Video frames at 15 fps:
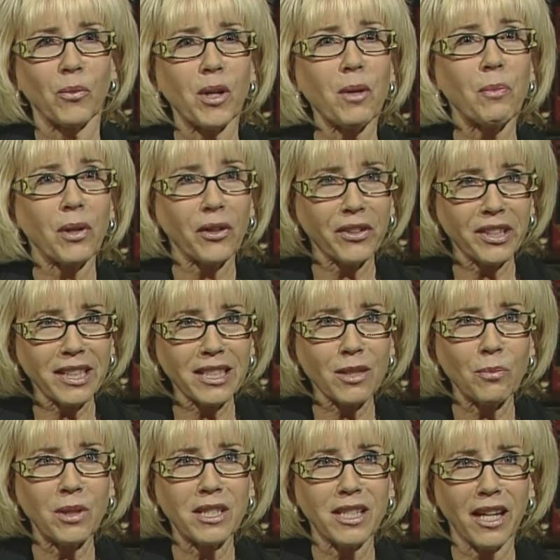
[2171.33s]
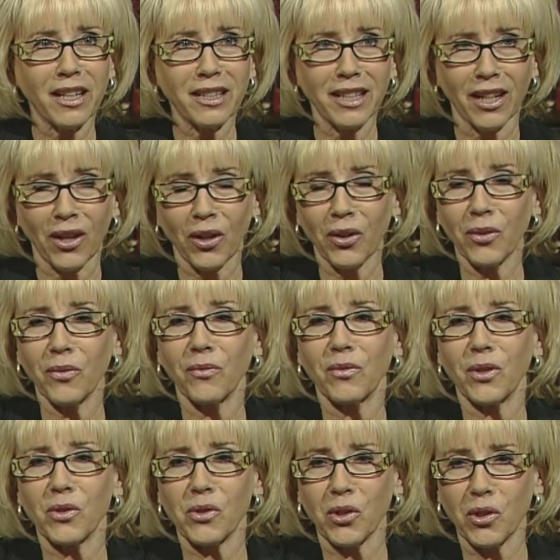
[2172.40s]
rebuilding to be done there.
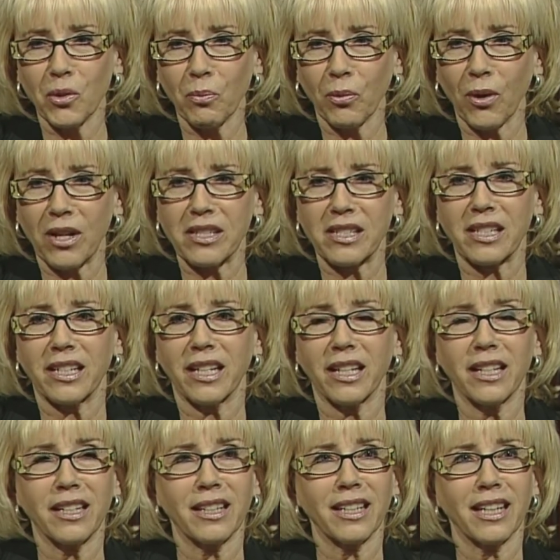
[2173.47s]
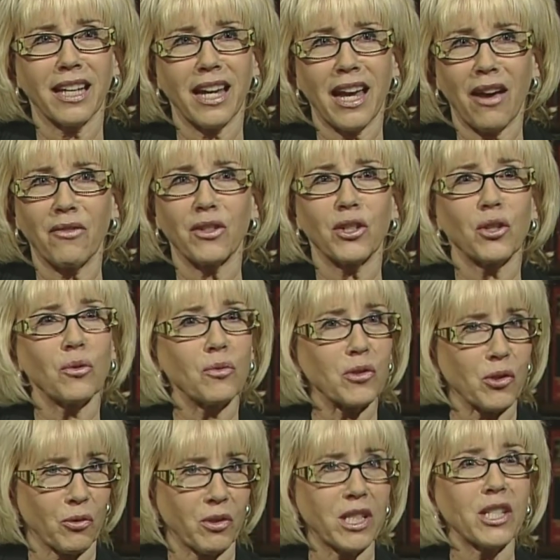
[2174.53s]
There's a new president, and they have a new
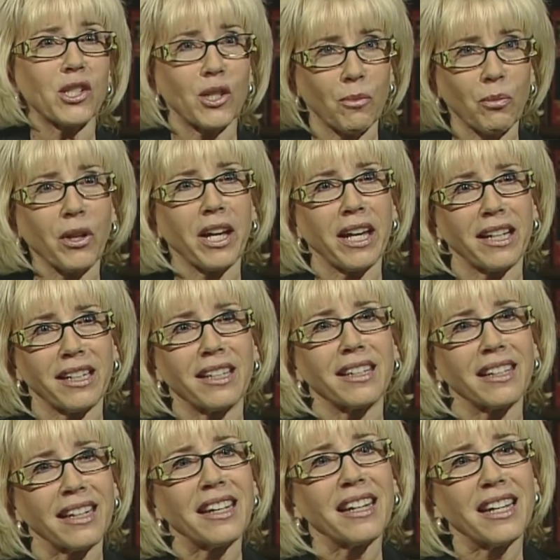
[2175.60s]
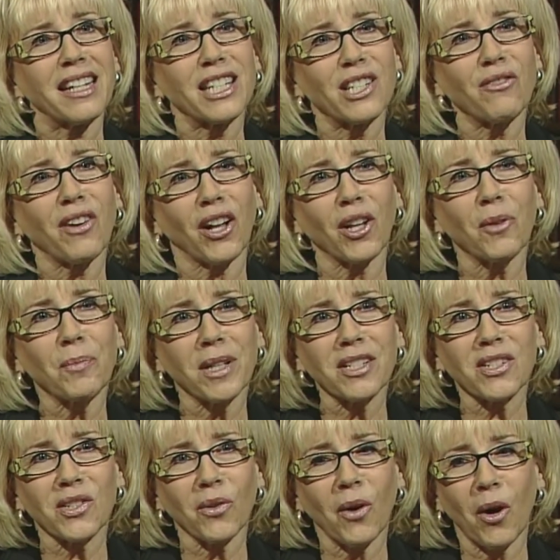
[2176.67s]
strategic plan in
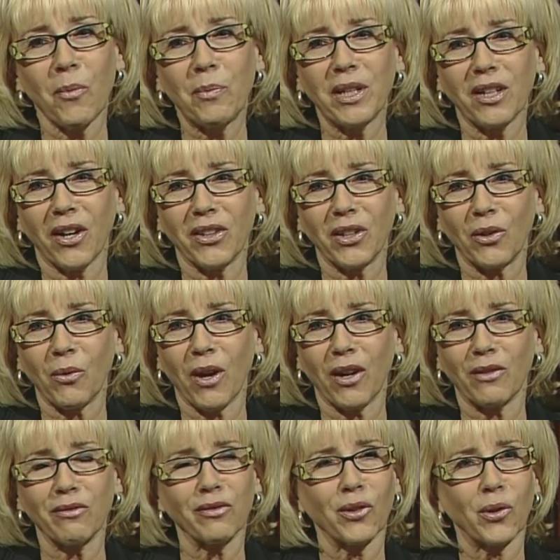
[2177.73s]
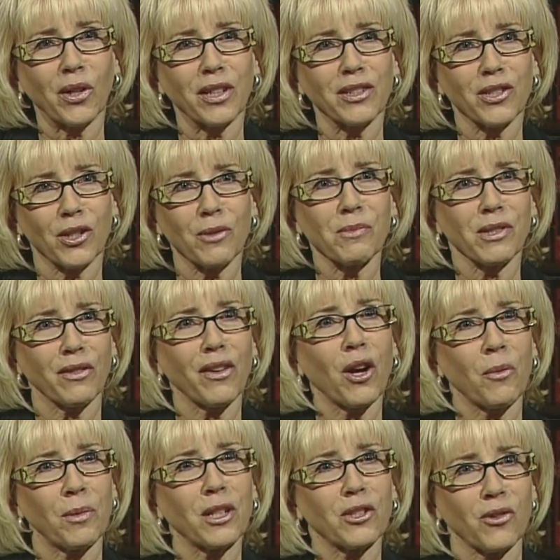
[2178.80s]
development, so I'll be on the ground floor in terms of
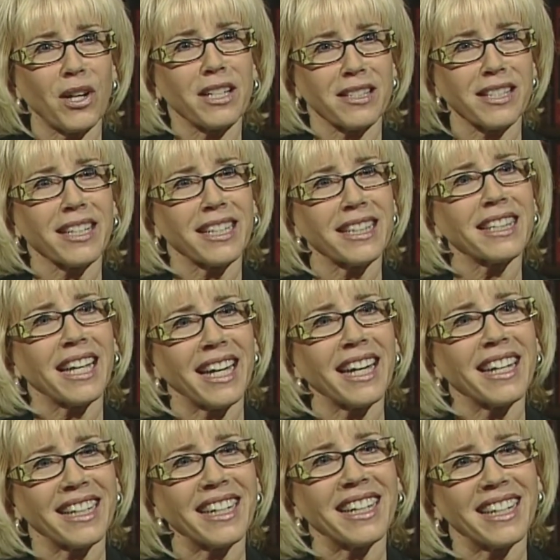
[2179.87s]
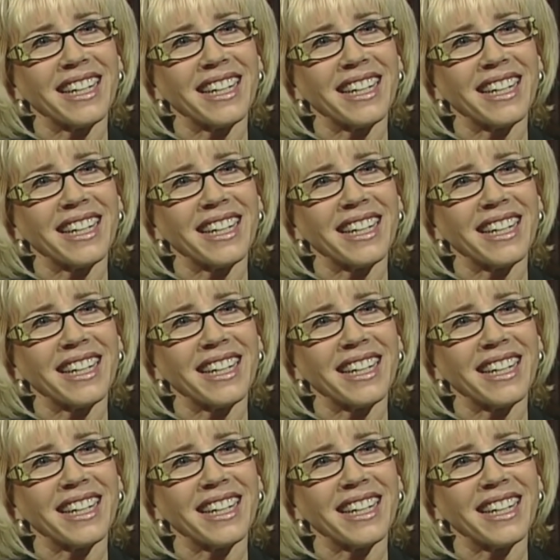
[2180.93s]
helping translate good. that. Sounds